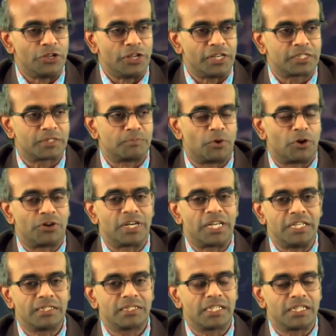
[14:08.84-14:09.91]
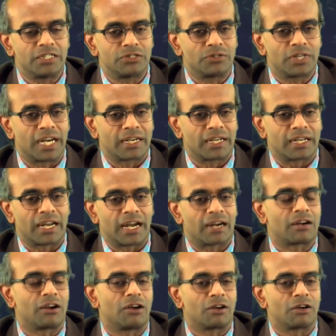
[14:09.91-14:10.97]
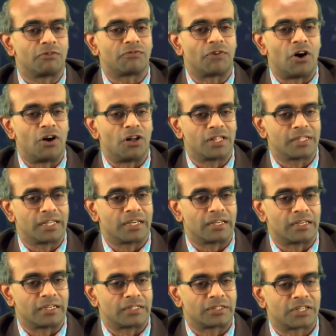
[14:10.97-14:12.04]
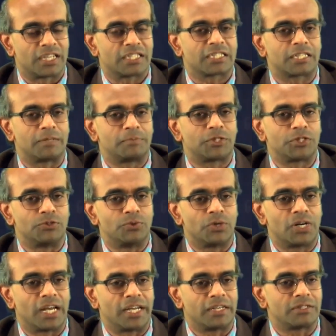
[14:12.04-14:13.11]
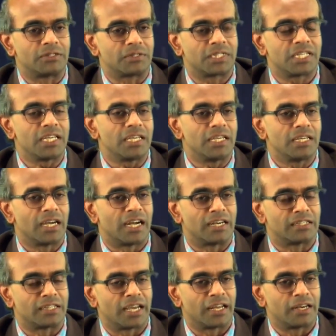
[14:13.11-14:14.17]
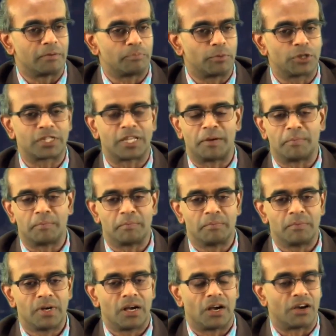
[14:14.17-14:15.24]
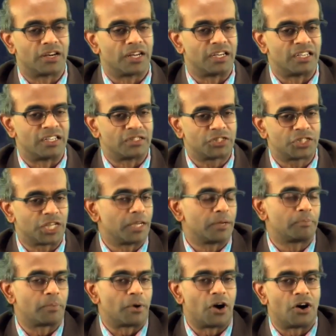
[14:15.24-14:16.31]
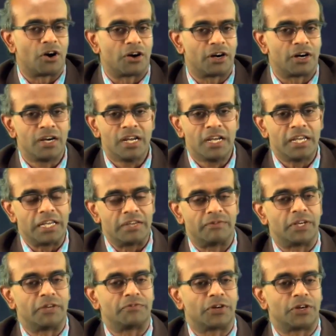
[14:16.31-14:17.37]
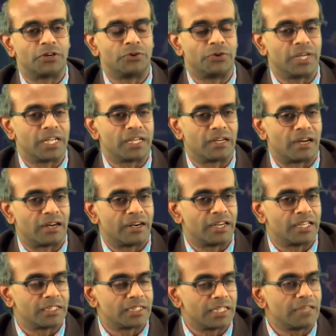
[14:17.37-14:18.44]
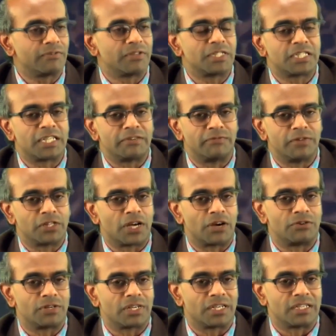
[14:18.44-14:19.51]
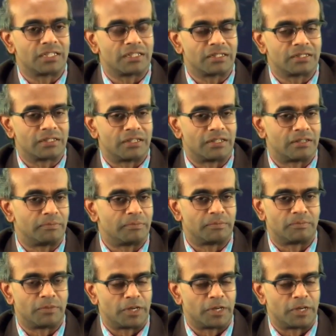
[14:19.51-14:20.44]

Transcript: it's more easy to get a catalog of all the transcripts you would like to see and then put them on a chip, or even if you're doing RNA sequencing without a